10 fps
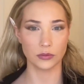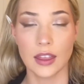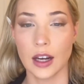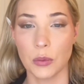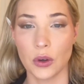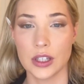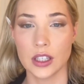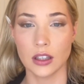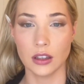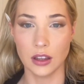Then I'm going
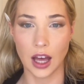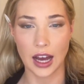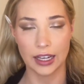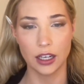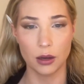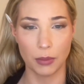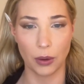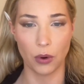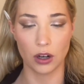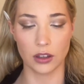to line my
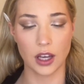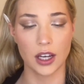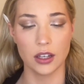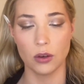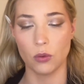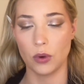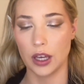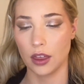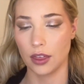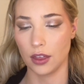waterline
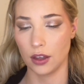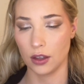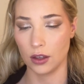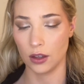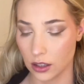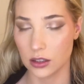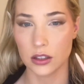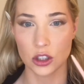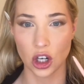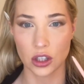with
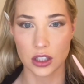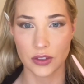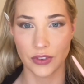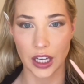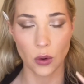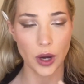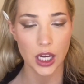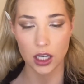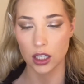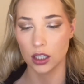Tarte's Fake Wake.